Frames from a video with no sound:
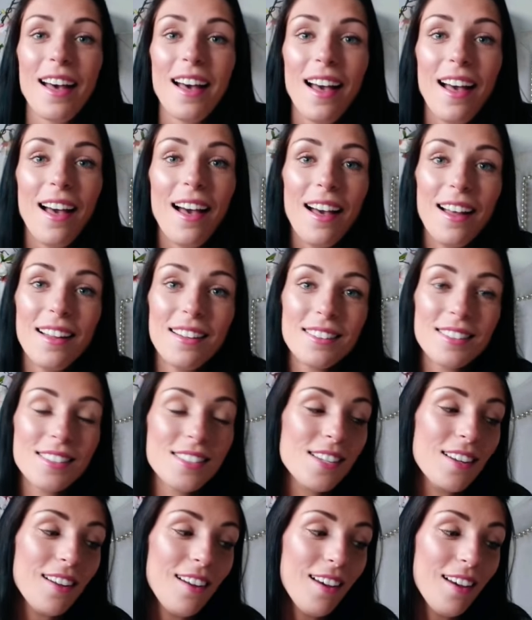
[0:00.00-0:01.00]

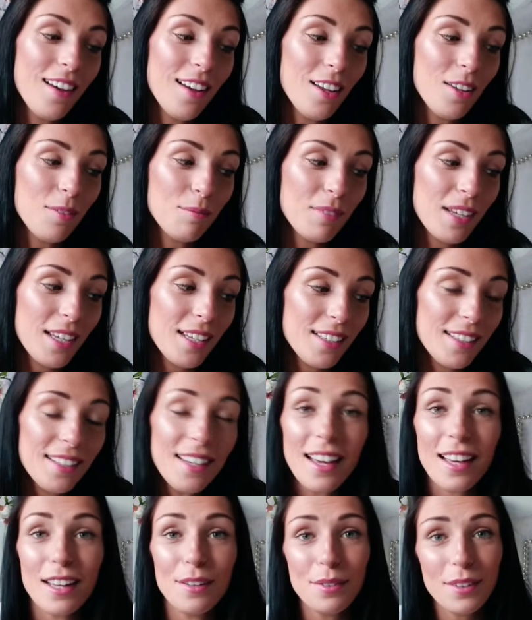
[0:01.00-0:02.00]
And
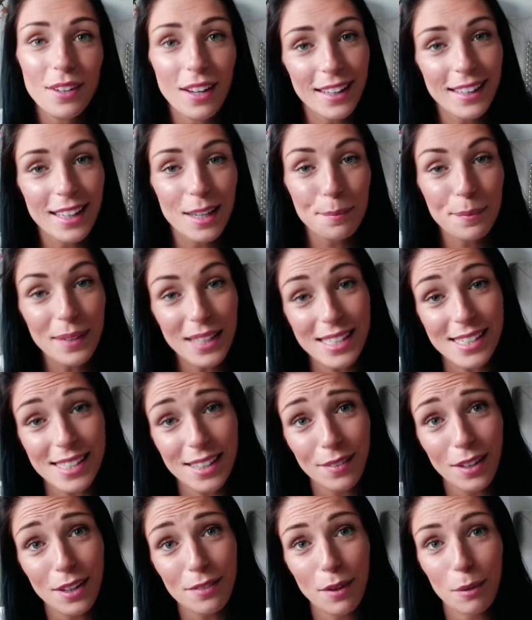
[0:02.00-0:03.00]
yeah, if you like it, please
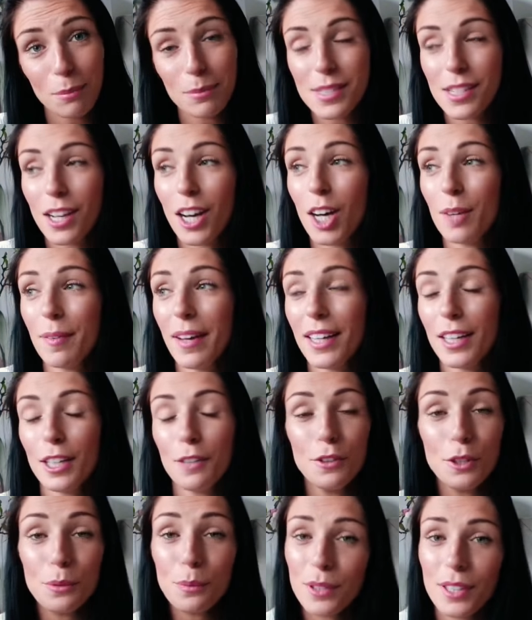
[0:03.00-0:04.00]
give it a thumbs up. And
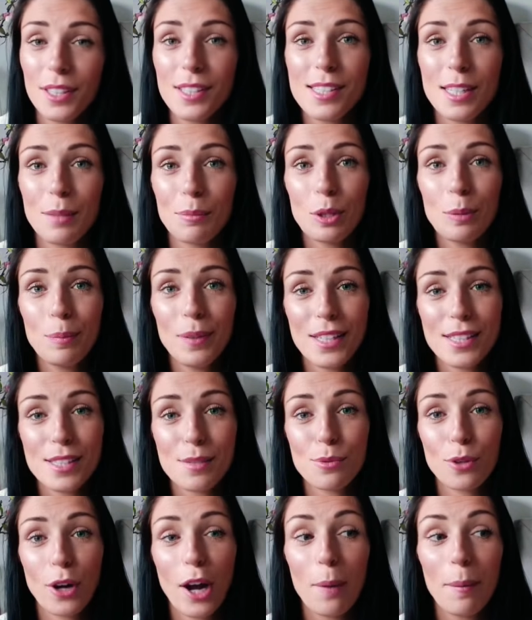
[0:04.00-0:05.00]
if you want to see more, please
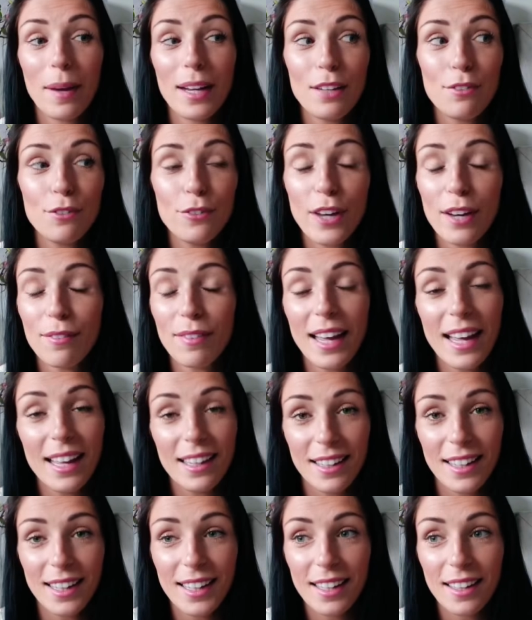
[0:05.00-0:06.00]
subscribe. And if you have
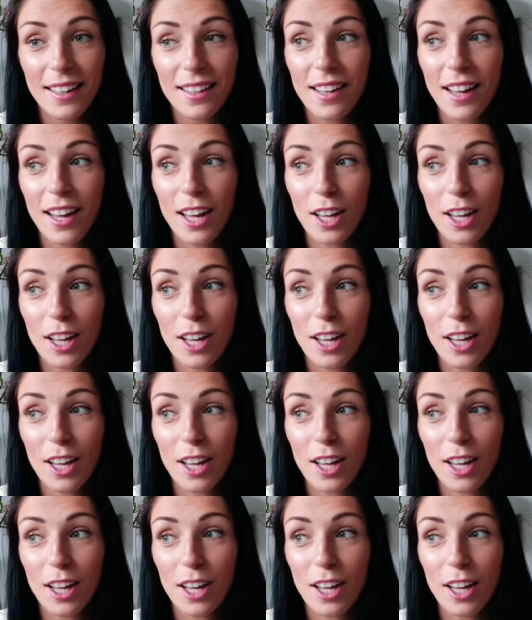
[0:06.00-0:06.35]
any